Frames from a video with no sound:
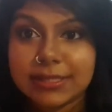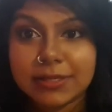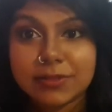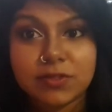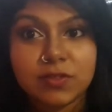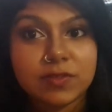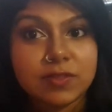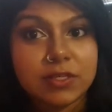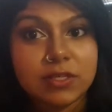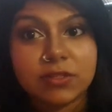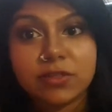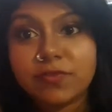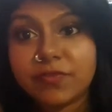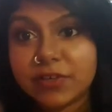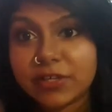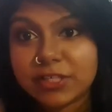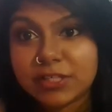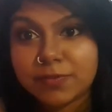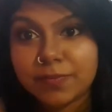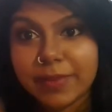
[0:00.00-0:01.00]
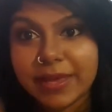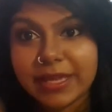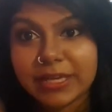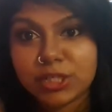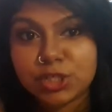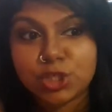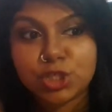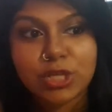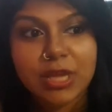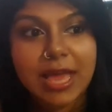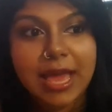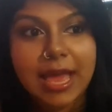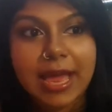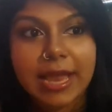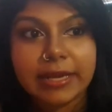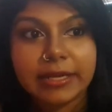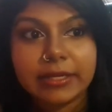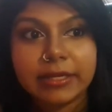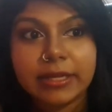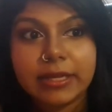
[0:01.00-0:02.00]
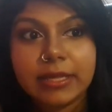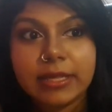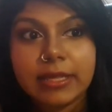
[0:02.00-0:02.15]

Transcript: I used to sit on the first bench, and